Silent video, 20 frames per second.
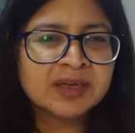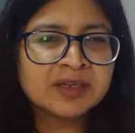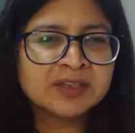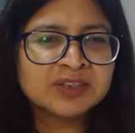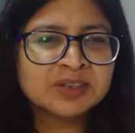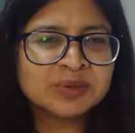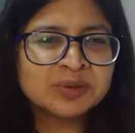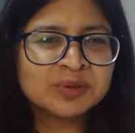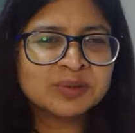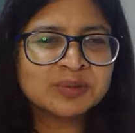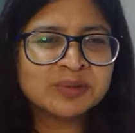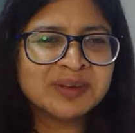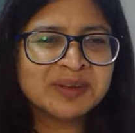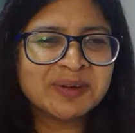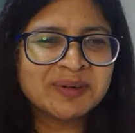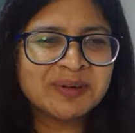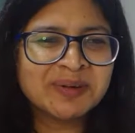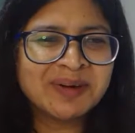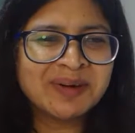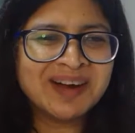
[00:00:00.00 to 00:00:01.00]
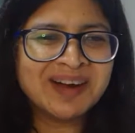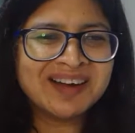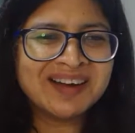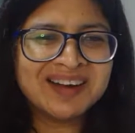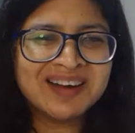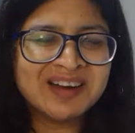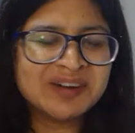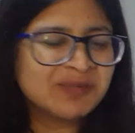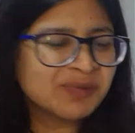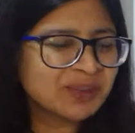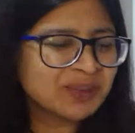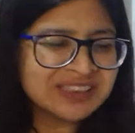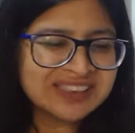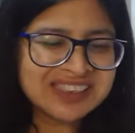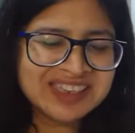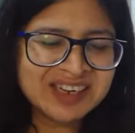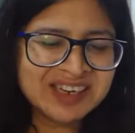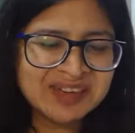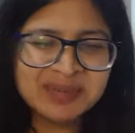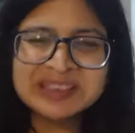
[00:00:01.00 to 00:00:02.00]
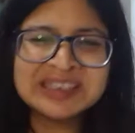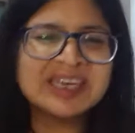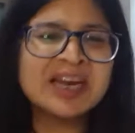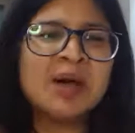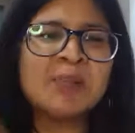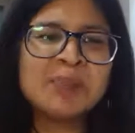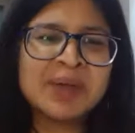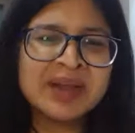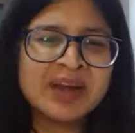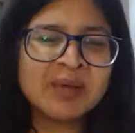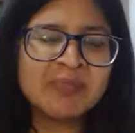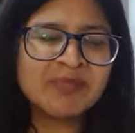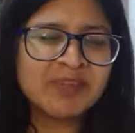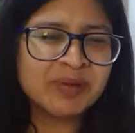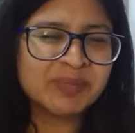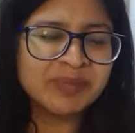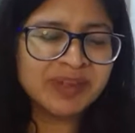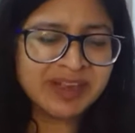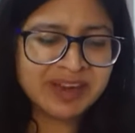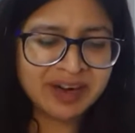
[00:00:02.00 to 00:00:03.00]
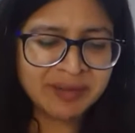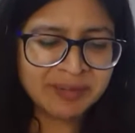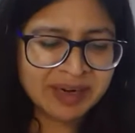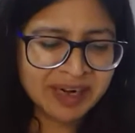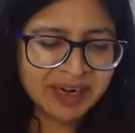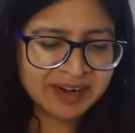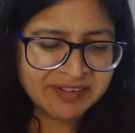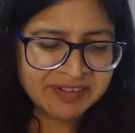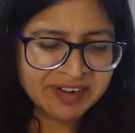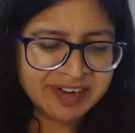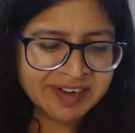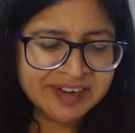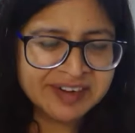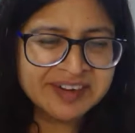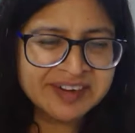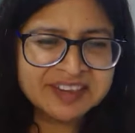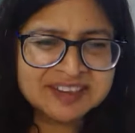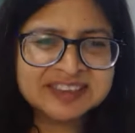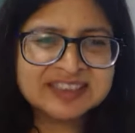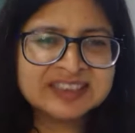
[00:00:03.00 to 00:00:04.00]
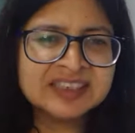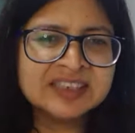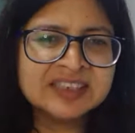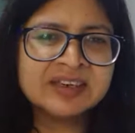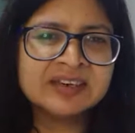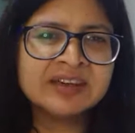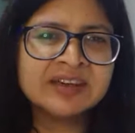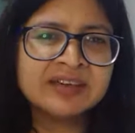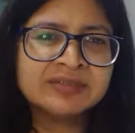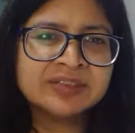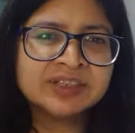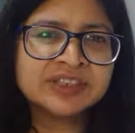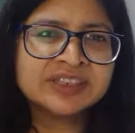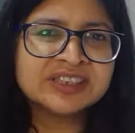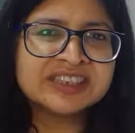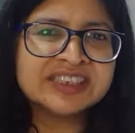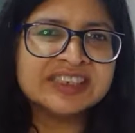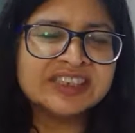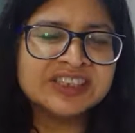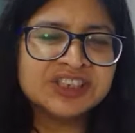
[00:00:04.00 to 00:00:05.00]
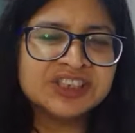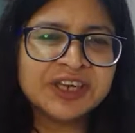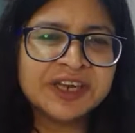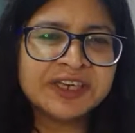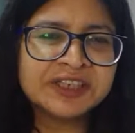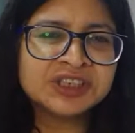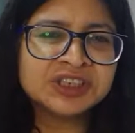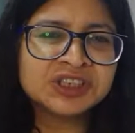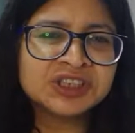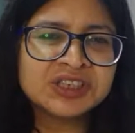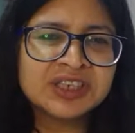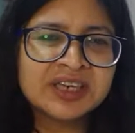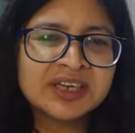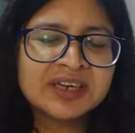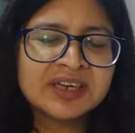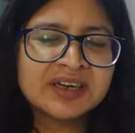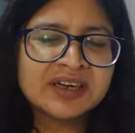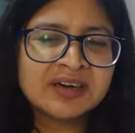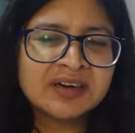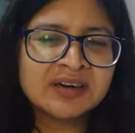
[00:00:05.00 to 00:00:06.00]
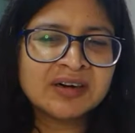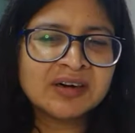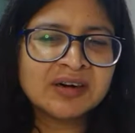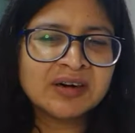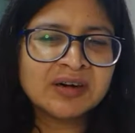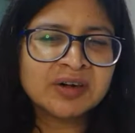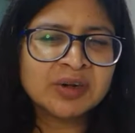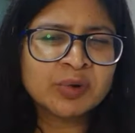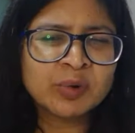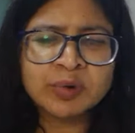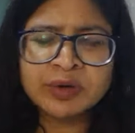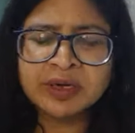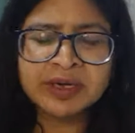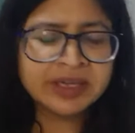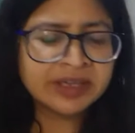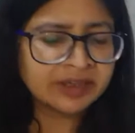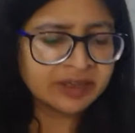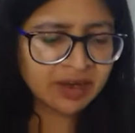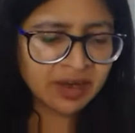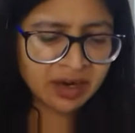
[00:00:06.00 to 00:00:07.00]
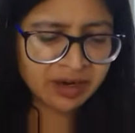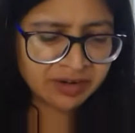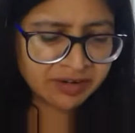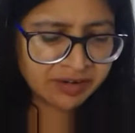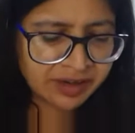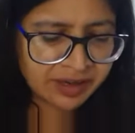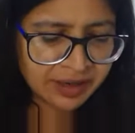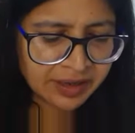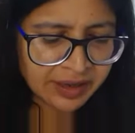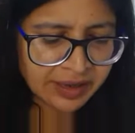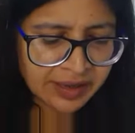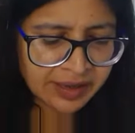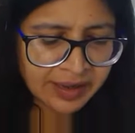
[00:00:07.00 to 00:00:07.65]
So it was an up and up from there. I mean, really did see the television scene change totally in the country.